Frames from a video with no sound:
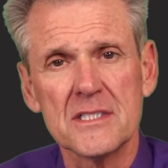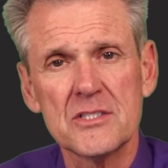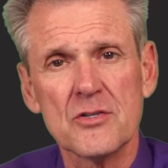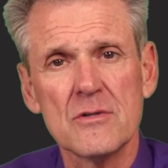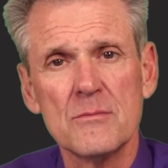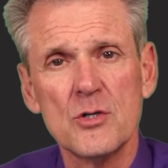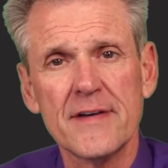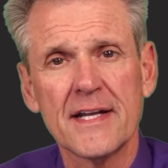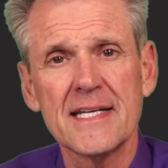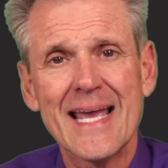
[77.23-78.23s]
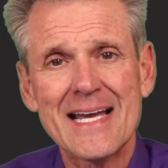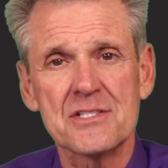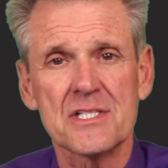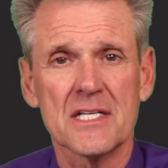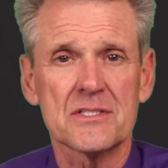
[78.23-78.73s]
to remove any
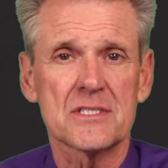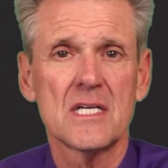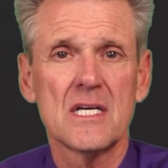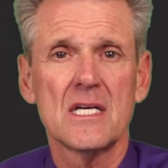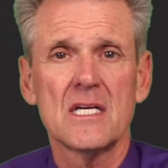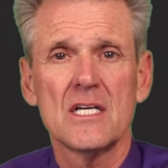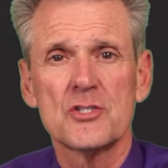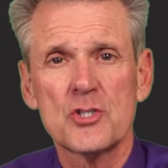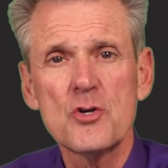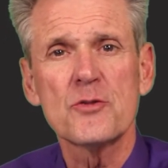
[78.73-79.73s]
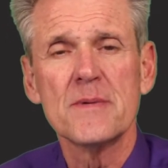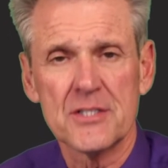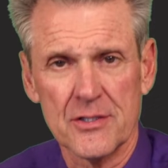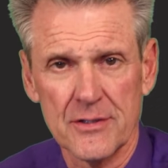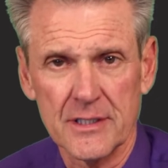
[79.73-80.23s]
excess tooth
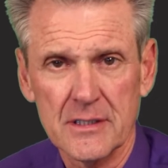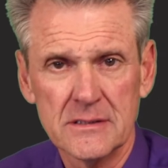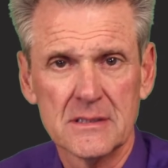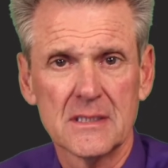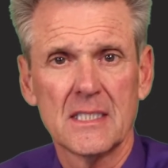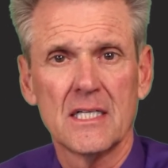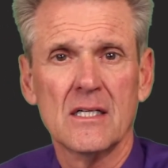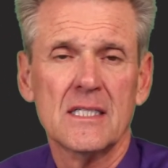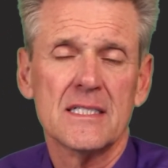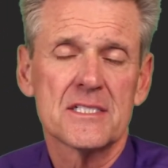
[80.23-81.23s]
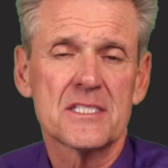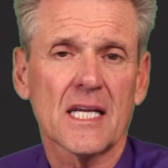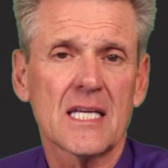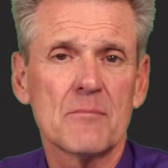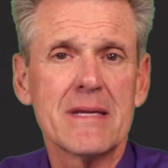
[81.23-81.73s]
material
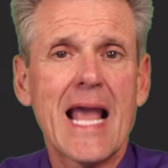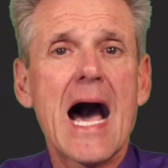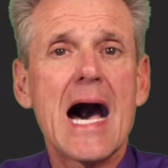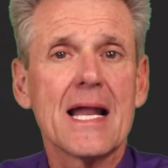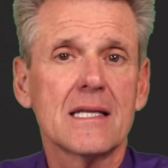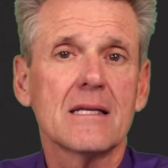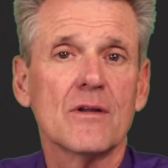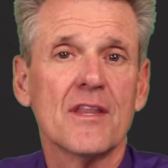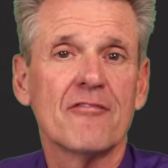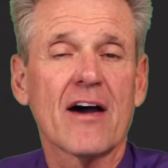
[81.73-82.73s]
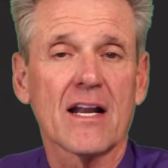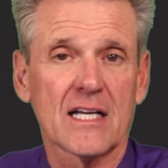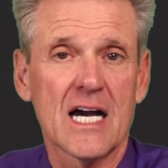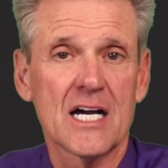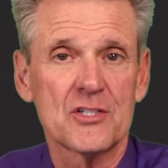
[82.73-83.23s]
sticking beyond the final
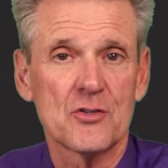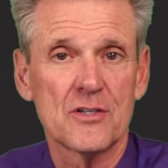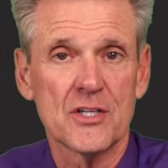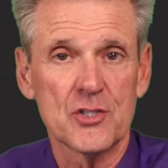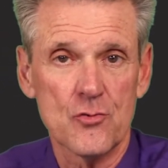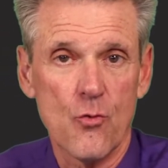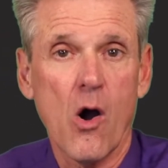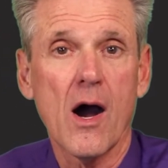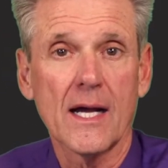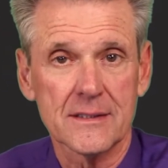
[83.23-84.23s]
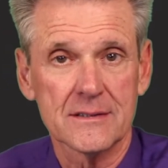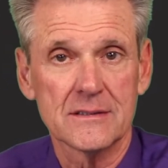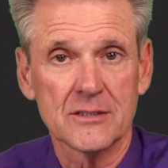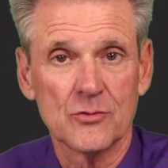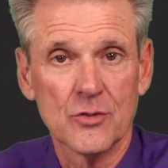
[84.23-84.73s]
contour that you want.
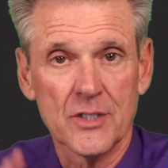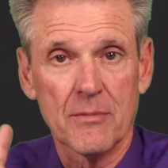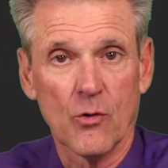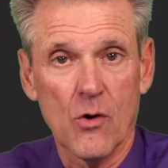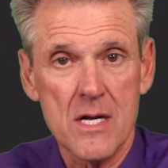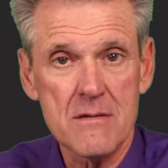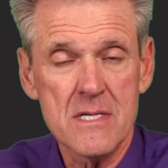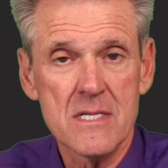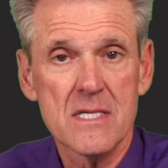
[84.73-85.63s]
So rule number 1,